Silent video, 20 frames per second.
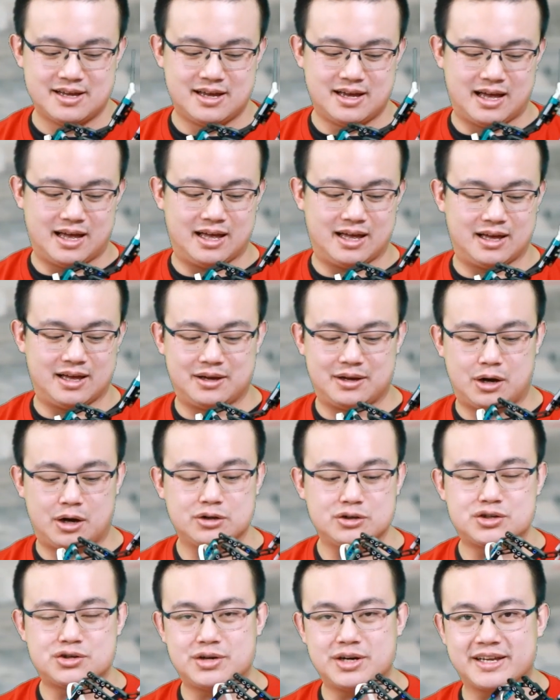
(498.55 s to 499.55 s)
on
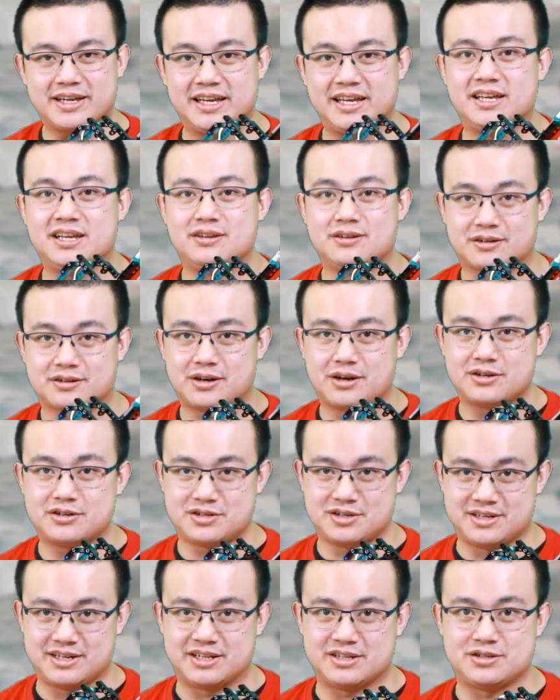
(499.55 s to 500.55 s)
Tricky, you're going to
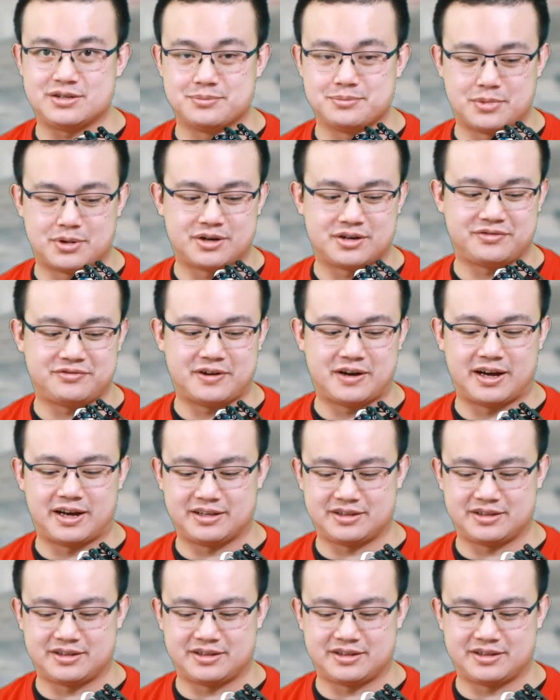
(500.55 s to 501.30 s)
need to modify